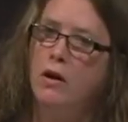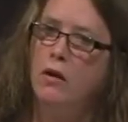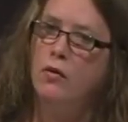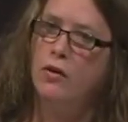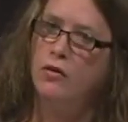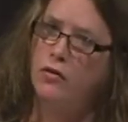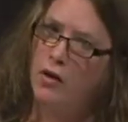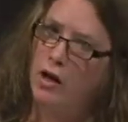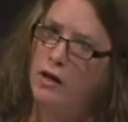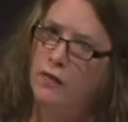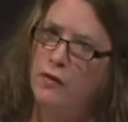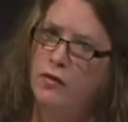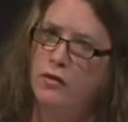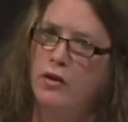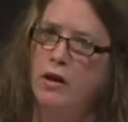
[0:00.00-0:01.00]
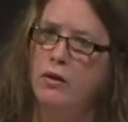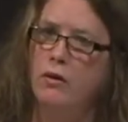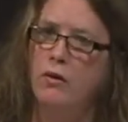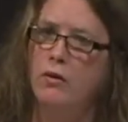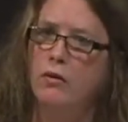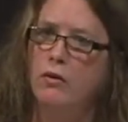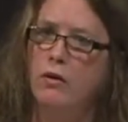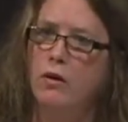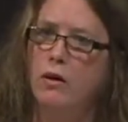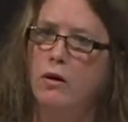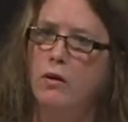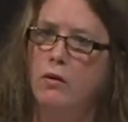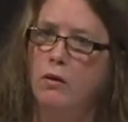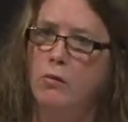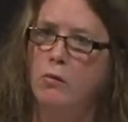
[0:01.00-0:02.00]
the sun in the cedars,
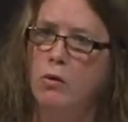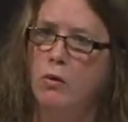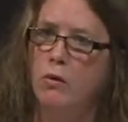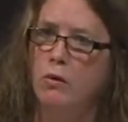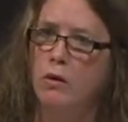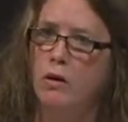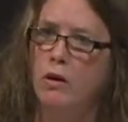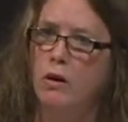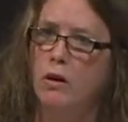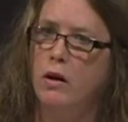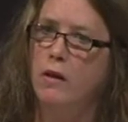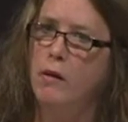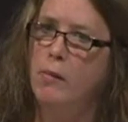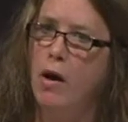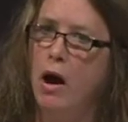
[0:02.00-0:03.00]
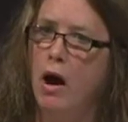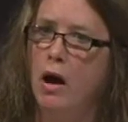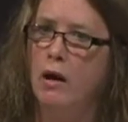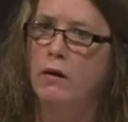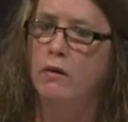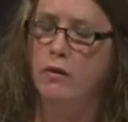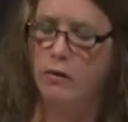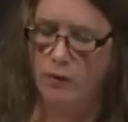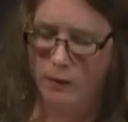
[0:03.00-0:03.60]
the moon in the pines.